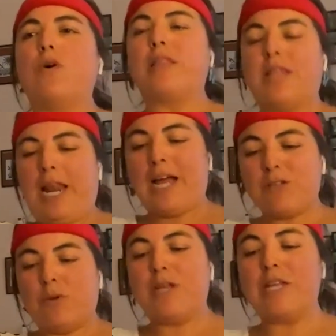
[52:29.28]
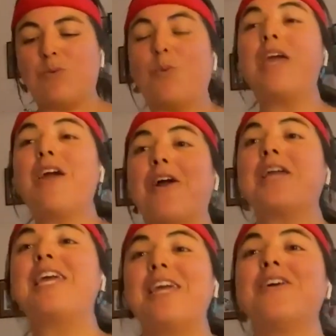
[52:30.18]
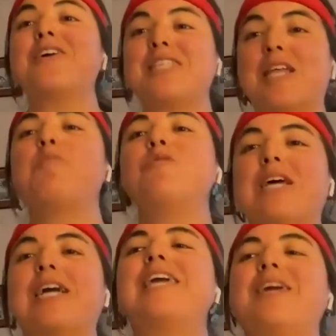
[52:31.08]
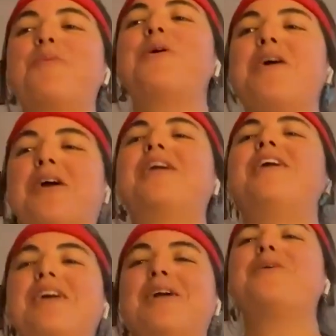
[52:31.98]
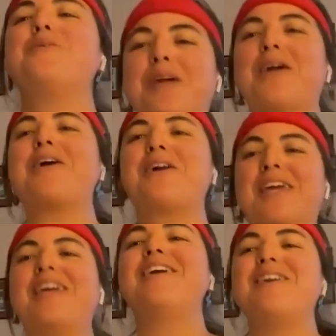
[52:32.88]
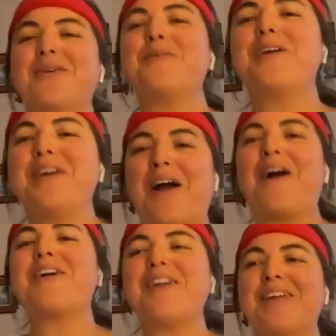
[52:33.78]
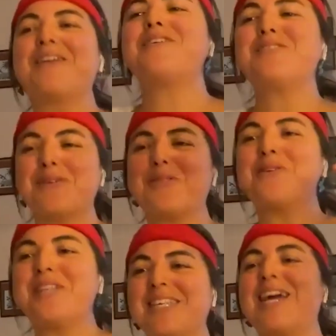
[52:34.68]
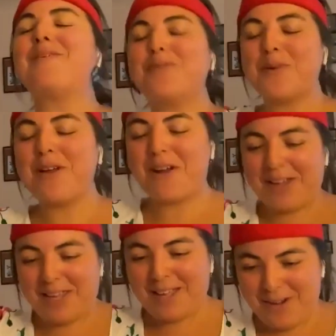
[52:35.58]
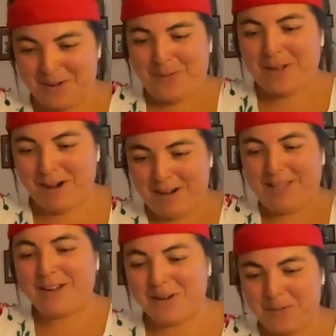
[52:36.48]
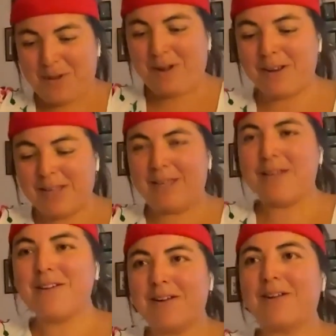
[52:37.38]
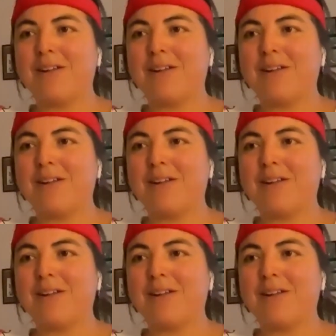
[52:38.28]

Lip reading: And the last one is, we are here, estamos aquí. We are here, we are here, we are here. So 3 times, we are here, we are here, we are here.